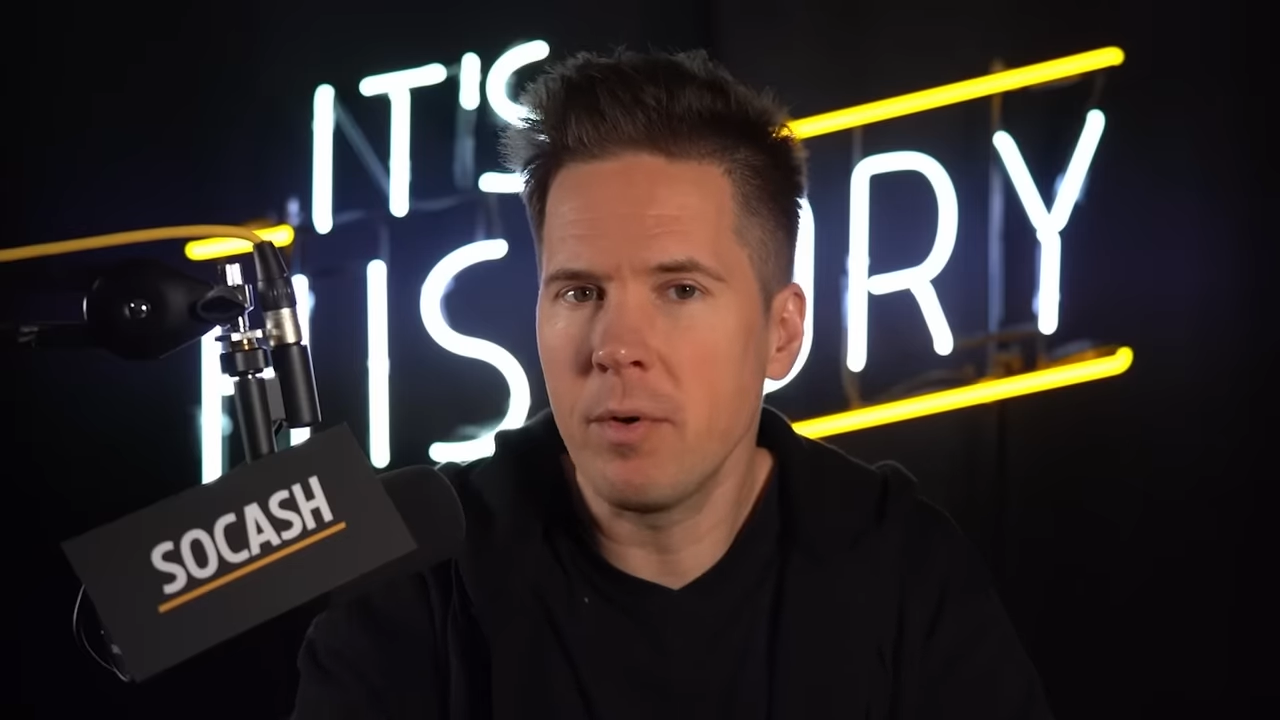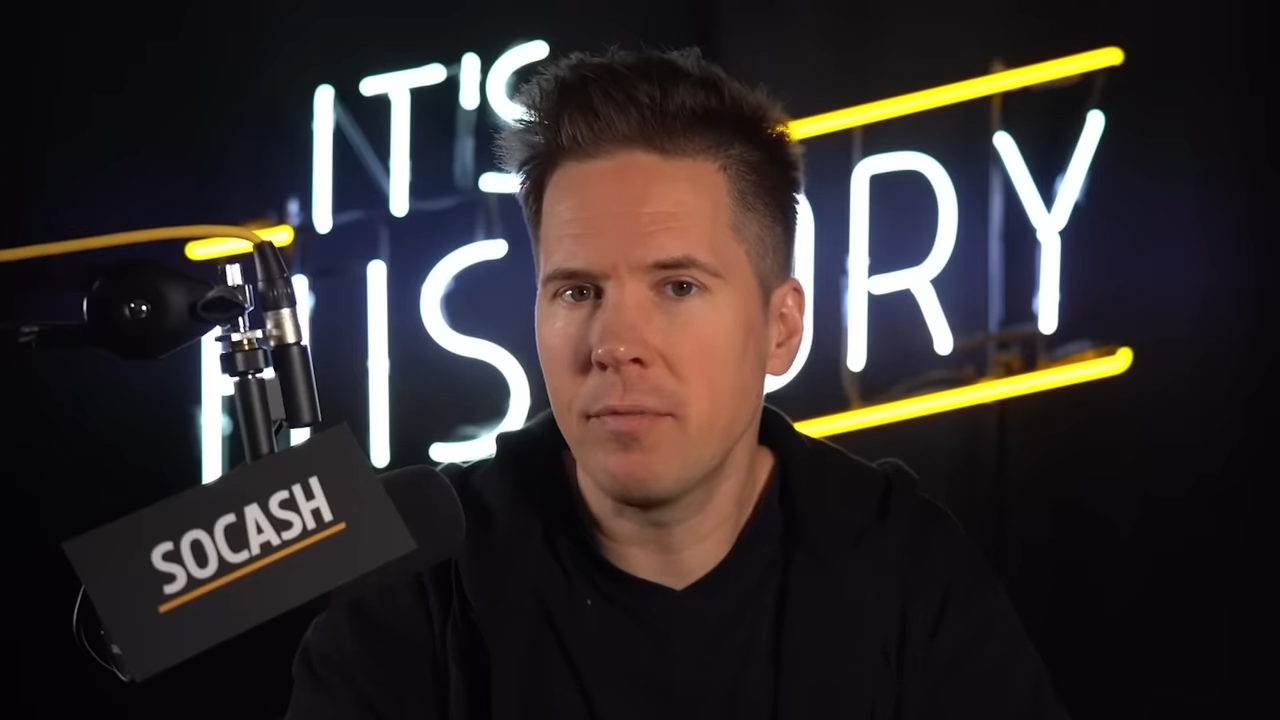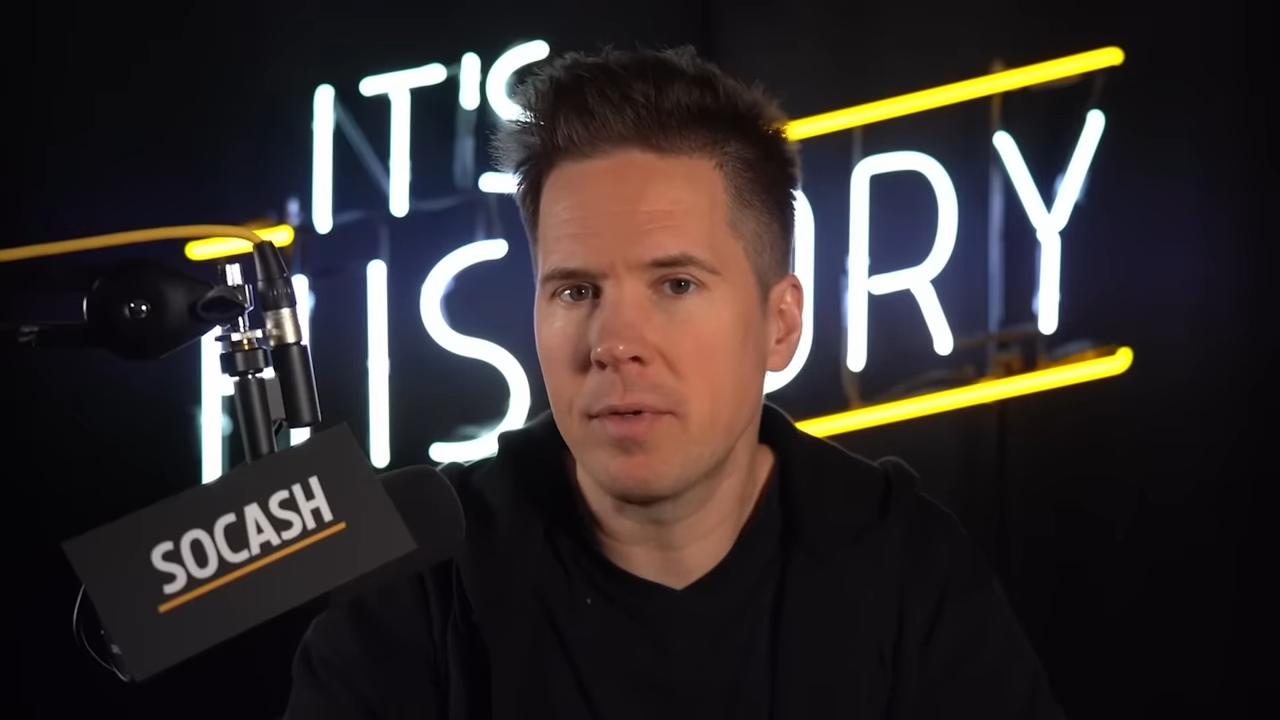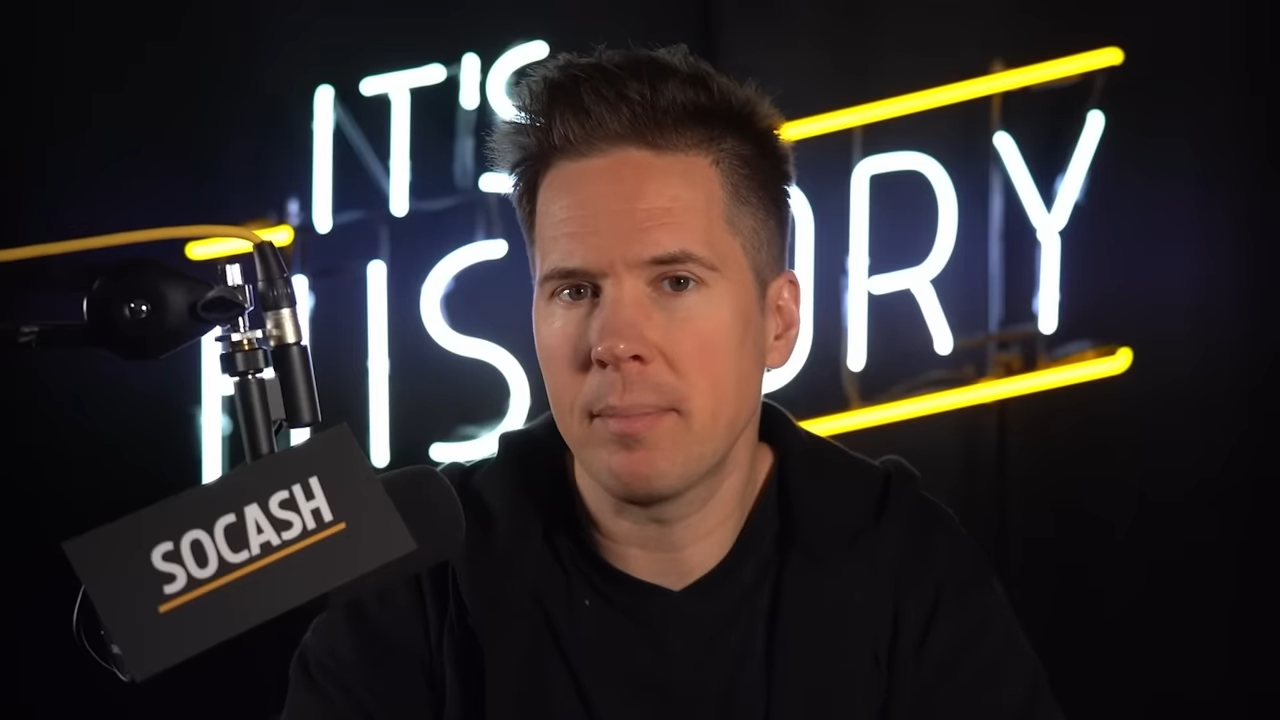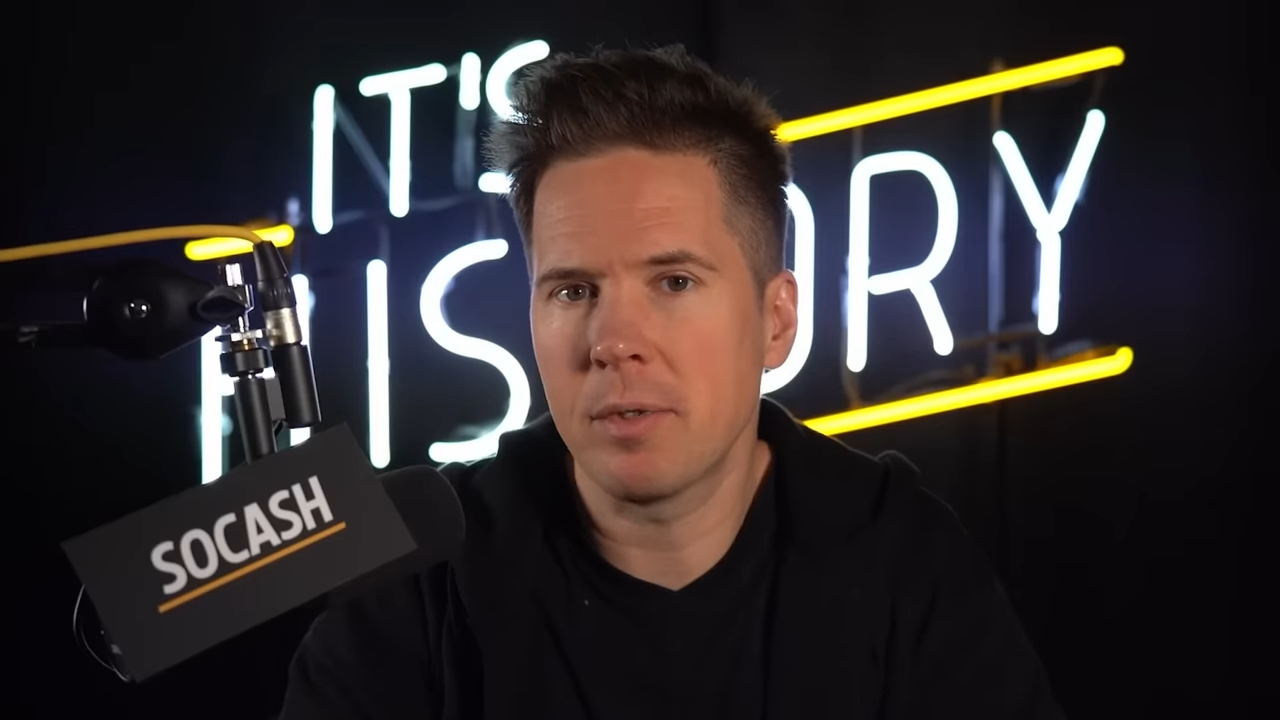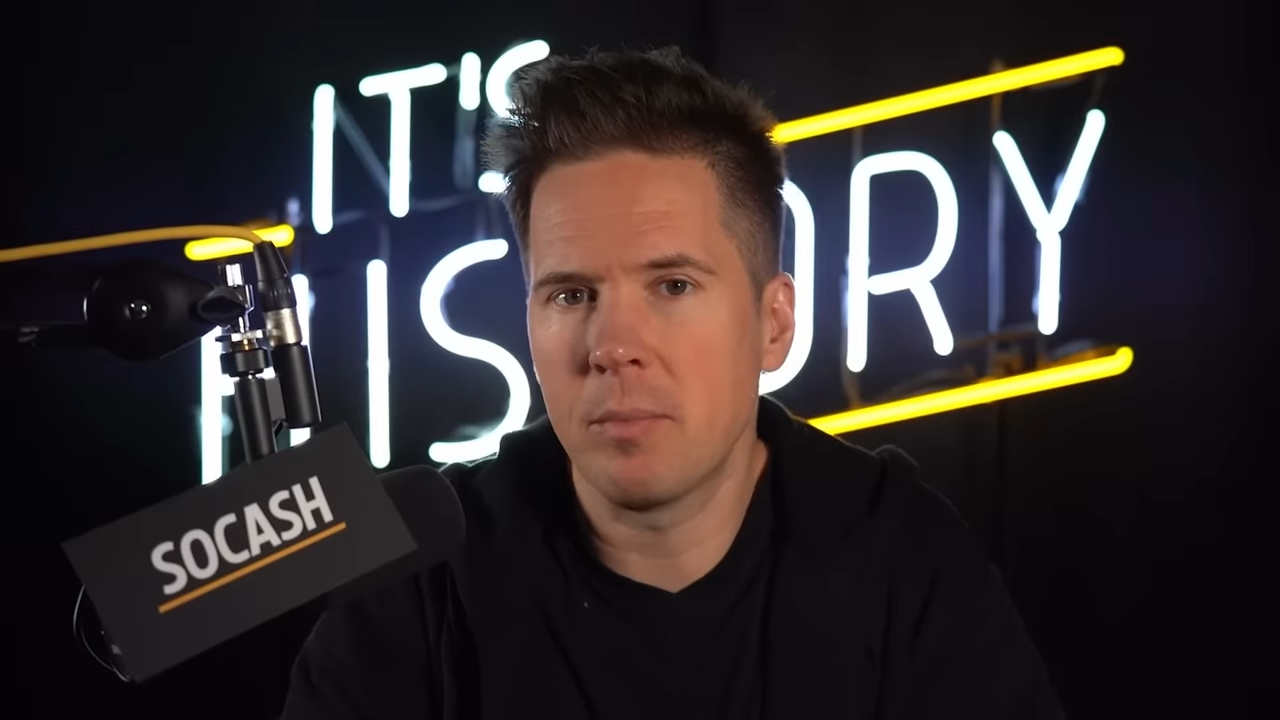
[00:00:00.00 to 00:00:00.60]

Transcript: moved up